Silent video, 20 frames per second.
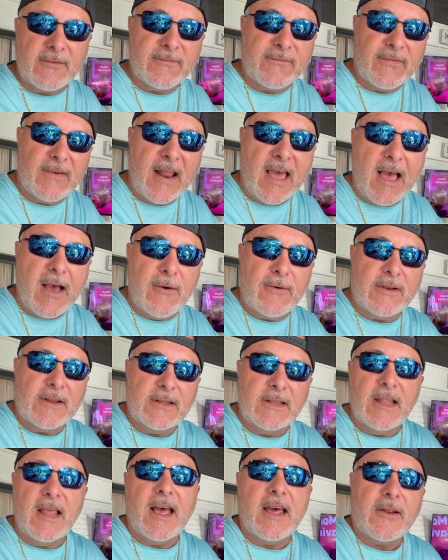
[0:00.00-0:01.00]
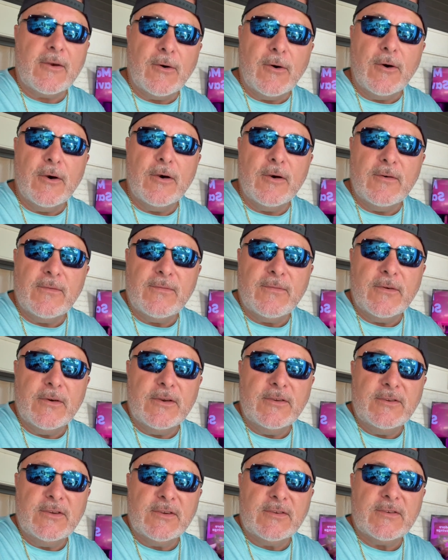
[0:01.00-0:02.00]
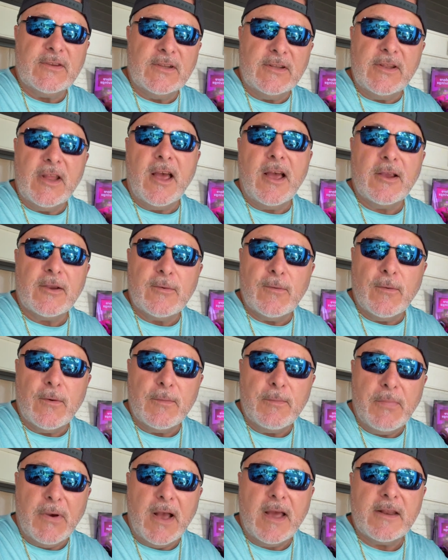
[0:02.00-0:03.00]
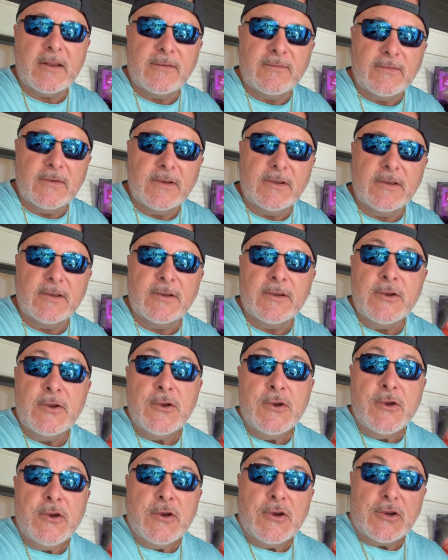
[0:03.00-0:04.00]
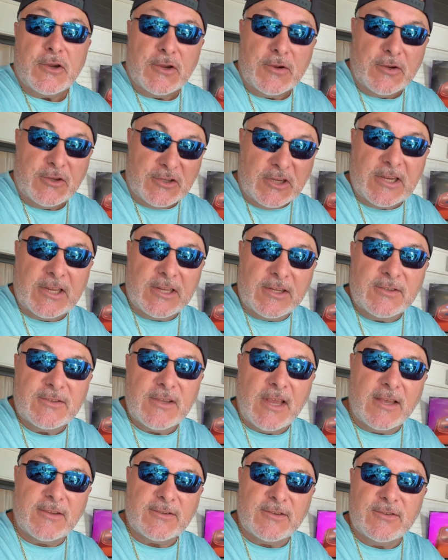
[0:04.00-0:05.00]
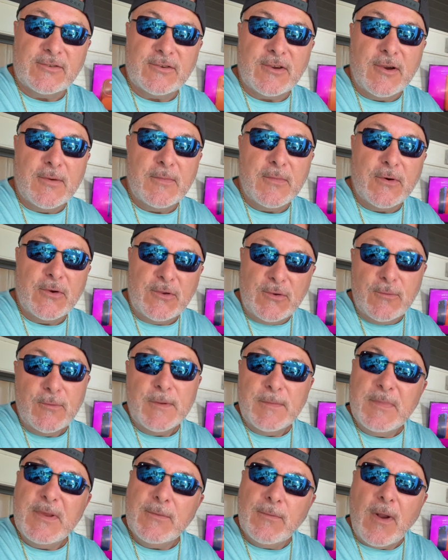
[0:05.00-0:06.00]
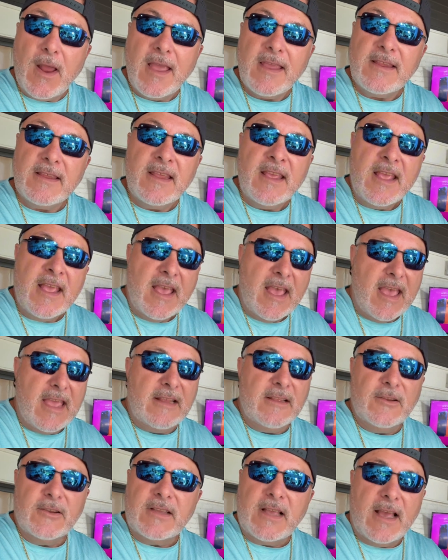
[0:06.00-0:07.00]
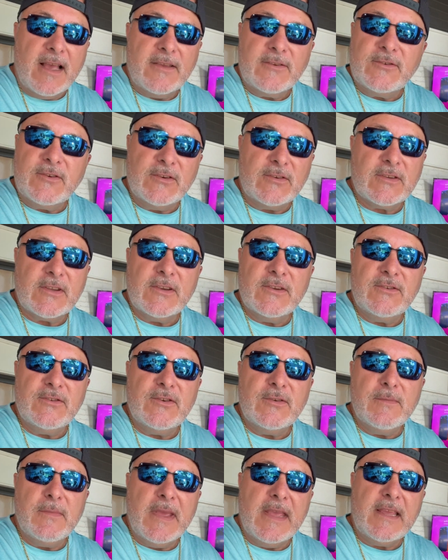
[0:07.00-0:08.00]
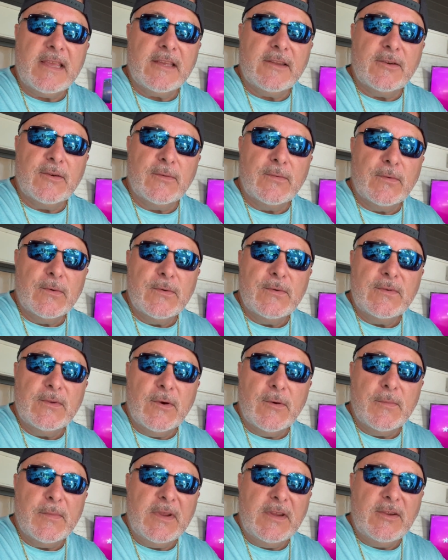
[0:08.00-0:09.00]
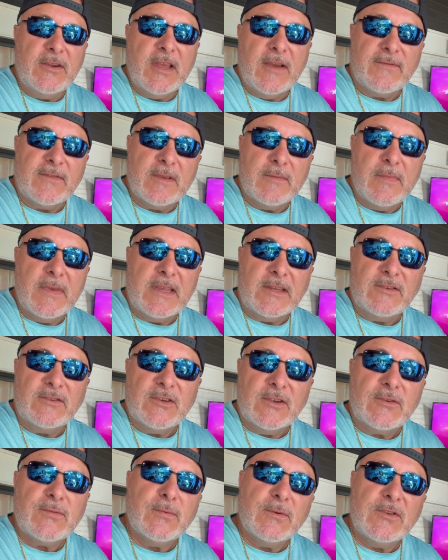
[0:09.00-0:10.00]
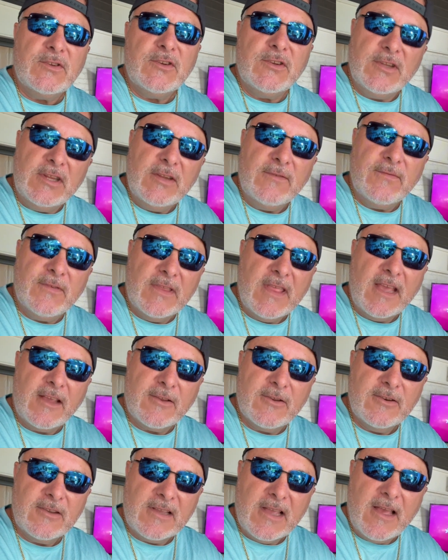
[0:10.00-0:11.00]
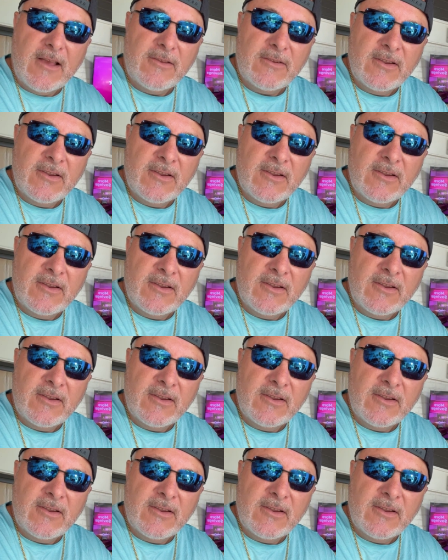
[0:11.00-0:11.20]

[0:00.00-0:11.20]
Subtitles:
flour and a lot of oil for just a 9-quart pot of chicken and sausage gumbo. You would be right. Hey, look, guys, just because you're making a roux don't mean you have to make just what you need for that cookout.